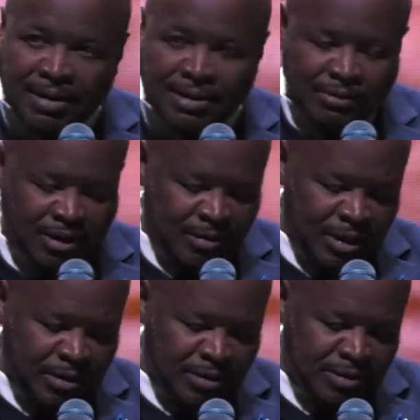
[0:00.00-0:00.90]
It's great to be
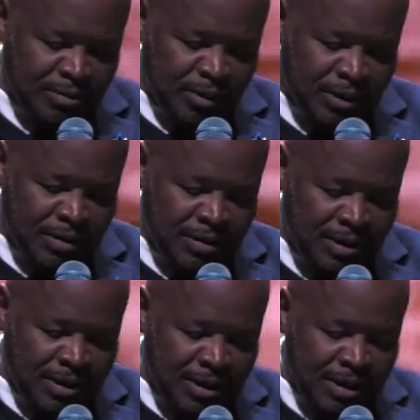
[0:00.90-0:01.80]
here this morning.
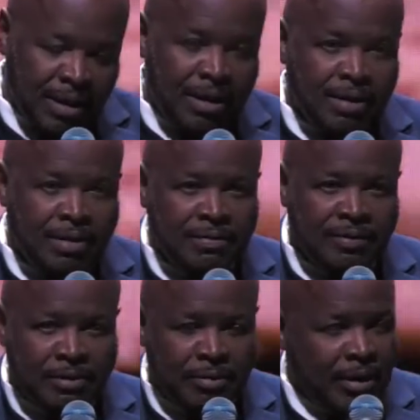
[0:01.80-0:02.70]
You know, I'm
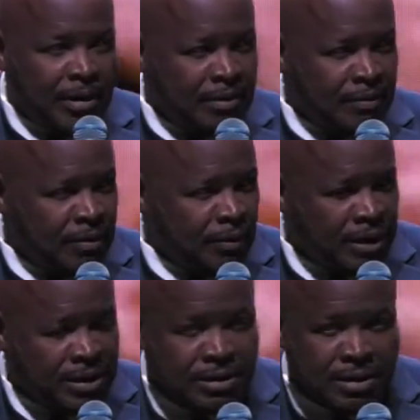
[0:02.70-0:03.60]
very proud of what
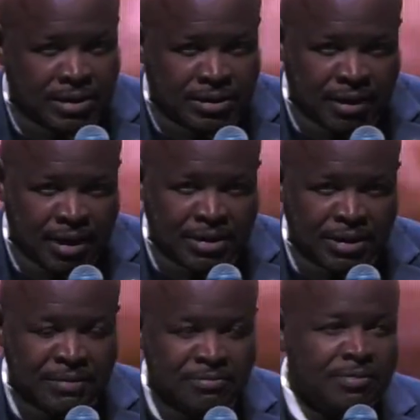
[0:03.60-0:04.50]
went into this strategy.